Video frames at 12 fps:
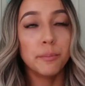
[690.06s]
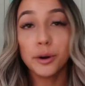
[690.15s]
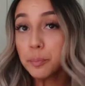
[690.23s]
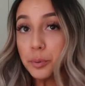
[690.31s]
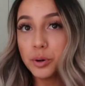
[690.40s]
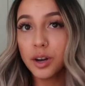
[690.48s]

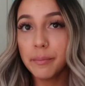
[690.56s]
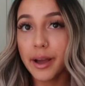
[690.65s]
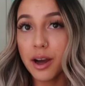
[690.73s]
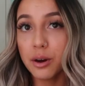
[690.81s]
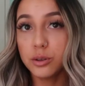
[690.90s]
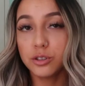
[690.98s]
purple come
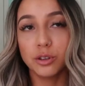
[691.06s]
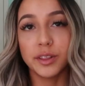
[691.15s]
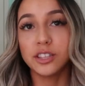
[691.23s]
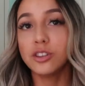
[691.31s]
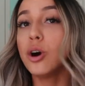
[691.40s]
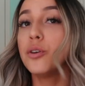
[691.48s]
out. So
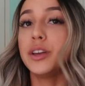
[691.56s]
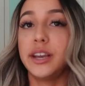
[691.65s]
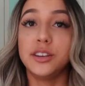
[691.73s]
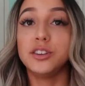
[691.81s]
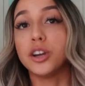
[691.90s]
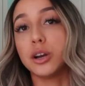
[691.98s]
that's all the
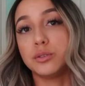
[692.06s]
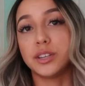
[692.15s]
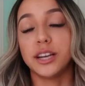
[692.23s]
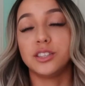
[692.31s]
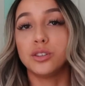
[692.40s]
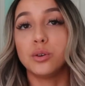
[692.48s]
indigo
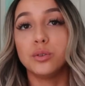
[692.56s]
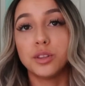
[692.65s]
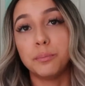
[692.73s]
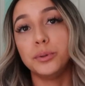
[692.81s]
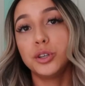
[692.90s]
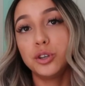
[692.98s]
side. So the
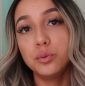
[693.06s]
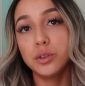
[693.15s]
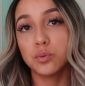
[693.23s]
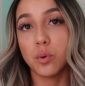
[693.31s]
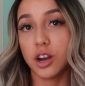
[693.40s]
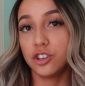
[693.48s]
blue
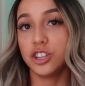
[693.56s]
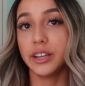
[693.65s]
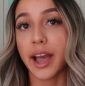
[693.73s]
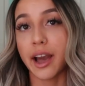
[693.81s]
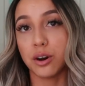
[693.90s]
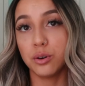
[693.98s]
was
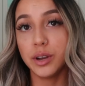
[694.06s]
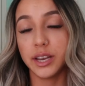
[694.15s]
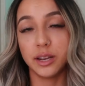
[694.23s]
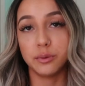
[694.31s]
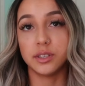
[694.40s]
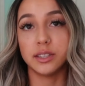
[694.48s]
washing out
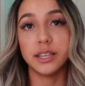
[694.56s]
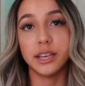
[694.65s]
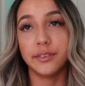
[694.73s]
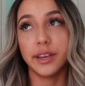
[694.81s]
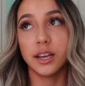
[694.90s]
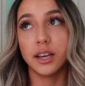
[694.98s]
and it was
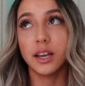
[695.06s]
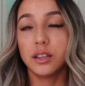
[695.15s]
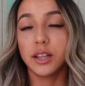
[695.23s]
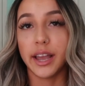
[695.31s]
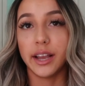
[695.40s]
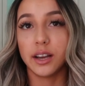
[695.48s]
leaving
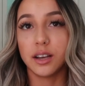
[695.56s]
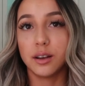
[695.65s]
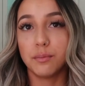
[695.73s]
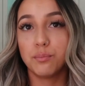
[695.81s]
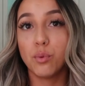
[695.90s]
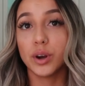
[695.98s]
like
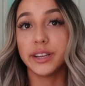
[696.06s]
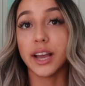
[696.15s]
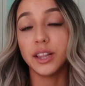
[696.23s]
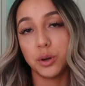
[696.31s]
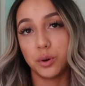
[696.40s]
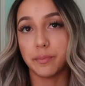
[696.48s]
more
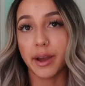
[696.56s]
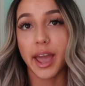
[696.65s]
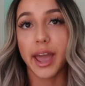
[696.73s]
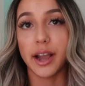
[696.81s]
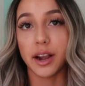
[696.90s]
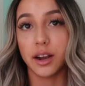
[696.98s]
yellow in my
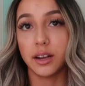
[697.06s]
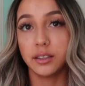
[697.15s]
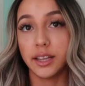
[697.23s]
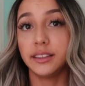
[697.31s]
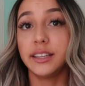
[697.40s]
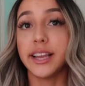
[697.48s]
hair.
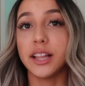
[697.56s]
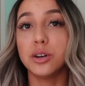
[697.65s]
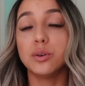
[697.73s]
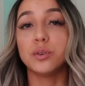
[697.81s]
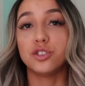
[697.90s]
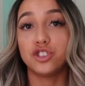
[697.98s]
Like the
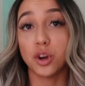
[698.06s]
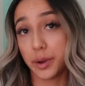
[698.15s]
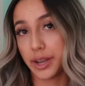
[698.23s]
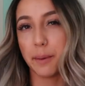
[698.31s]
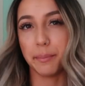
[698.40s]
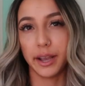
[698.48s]
yellow was
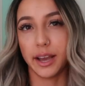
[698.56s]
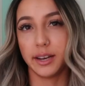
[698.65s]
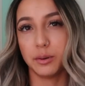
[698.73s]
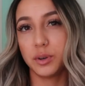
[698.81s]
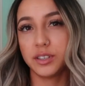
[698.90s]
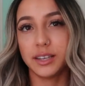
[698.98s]
showing up again.
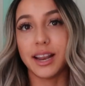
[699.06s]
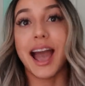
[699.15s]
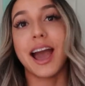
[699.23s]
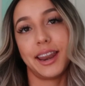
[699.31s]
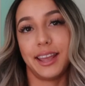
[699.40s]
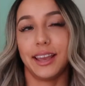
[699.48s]
It wasn't
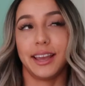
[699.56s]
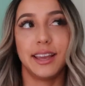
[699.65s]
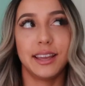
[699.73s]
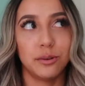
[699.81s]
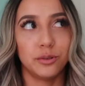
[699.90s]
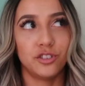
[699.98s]
adding
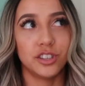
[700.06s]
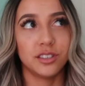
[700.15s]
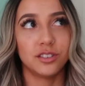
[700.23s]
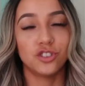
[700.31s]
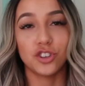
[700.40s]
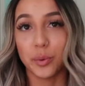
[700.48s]
it. It was
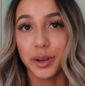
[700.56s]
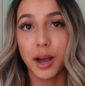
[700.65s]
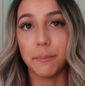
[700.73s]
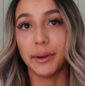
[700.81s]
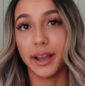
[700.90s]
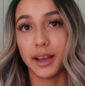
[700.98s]
just showing
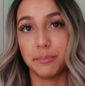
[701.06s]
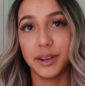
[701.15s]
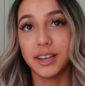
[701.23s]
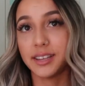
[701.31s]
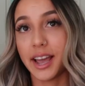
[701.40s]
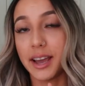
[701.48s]
up again
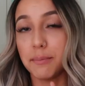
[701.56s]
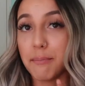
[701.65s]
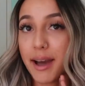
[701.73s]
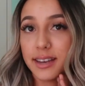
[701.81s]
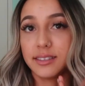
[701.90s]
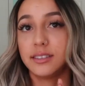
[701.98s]
because I had
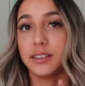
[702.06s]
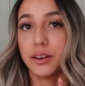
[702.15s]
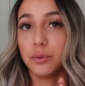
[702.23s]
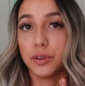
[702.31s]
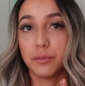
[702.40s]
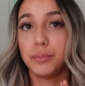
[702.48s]
masked
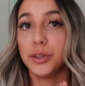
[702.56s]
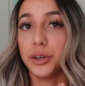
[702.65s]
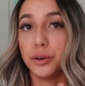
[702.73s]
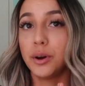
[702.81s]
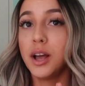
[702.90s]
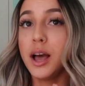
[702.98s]
it with
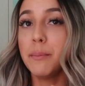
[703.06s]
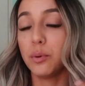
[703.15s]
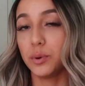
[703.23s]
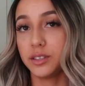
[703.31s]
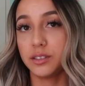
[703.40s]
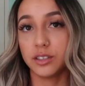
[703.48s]
blue. But
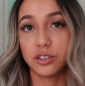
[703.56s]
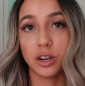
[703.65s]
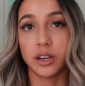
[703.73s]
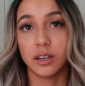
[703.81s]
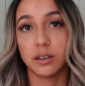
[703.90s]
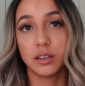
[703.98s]
once it
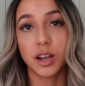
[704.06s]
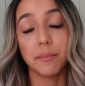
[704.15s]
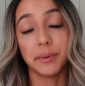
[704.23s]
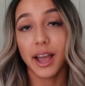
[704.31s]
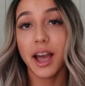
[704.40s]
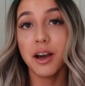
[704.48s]
started
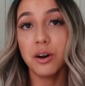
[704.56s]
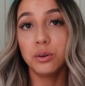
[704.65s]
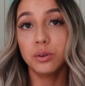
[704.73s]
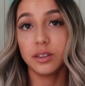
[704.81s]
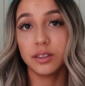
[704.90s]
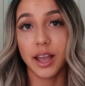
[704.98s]
coming
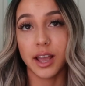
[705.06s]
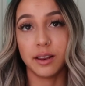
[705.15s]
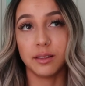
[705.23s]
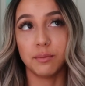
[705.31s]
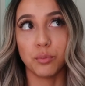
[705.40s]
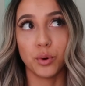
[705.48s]
out,
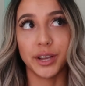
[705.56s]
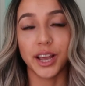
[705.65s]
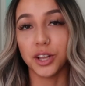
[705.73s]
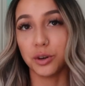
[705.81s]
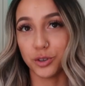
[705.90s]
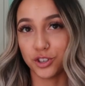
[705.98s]
then more
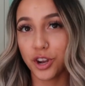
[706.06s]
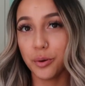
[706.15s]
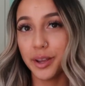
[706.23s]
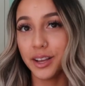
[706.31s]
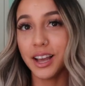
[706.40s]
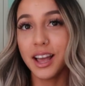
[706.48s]
yellow was
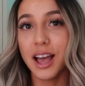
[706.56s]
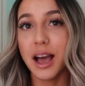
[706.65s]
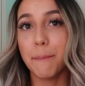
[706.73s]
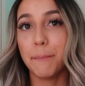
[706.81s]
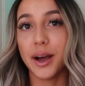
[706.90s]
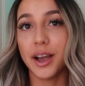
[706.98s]
showing.
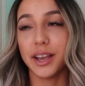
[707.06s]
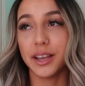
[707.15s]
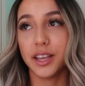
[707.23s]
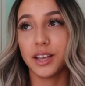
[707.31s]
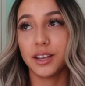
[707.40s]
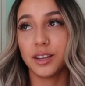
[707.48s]
But
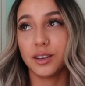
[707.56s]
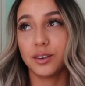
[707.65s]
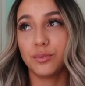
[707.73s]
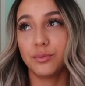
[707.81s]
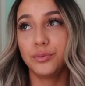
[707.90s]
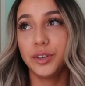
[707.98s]

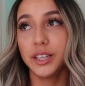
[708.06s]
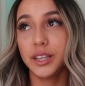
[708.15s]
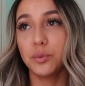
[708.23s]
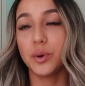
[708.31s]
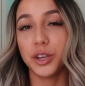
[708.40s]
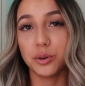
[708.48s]
really
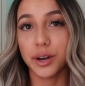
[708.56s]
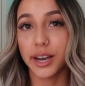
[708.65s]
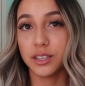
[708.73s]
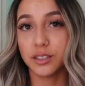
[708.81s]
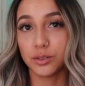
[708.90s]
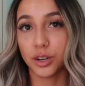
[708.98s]
what you
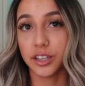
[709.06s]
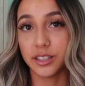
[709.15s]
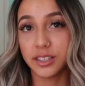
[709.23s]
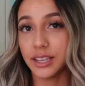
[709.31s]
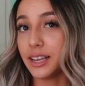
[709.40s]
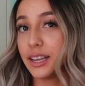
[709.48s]
guys are
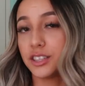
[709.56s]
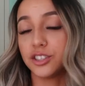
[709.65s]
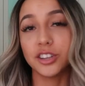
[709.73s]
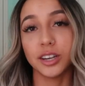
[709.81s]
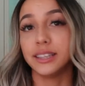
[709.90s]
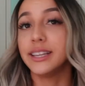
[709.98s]
seeing in
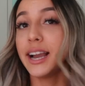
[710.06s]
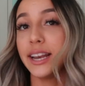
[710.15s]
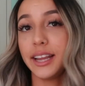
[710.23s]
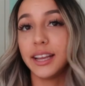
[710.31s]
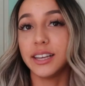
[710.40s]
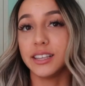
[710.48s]
certain
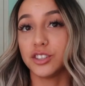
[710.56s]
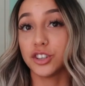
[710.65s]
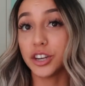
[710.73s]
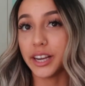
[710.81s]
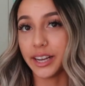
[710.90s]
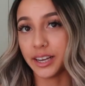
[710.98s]
lighting is
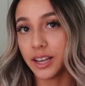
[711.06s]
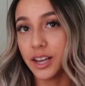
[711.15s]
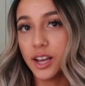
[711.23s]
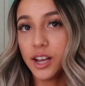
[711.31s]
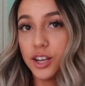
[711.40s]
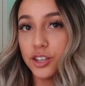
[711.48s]
green.
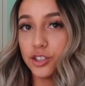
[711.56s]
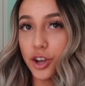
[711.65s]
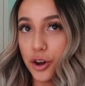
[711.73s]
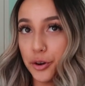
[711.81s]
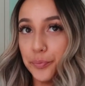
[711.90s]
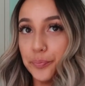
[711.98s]

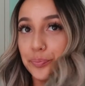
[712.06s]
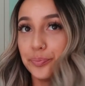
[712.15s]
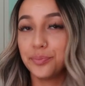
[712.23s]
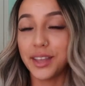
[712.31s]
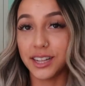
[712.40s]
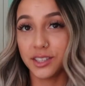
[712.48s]
So
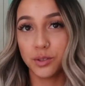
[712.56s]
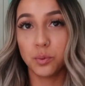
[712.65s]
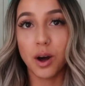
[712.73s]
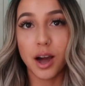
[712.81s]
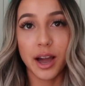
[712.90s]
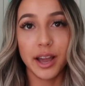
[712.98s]
that's
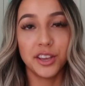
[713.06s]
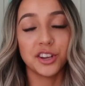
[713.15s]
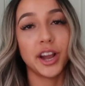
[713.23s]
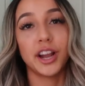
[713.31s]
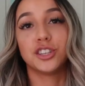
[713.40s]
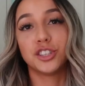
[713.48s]
why your
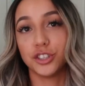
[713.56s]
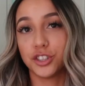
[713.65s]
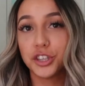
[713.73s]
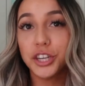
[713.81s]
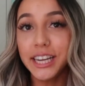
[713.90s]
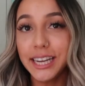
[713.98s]
hair turns
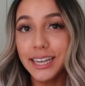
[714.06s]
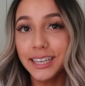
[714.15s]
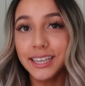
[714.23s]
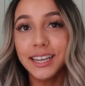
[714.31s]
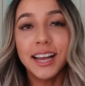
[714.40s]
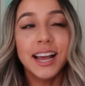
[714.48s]

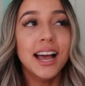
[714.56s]
green